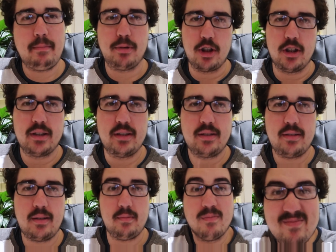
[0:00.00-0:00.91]
member.
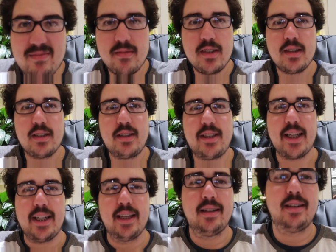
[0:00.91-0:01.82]
Suck it.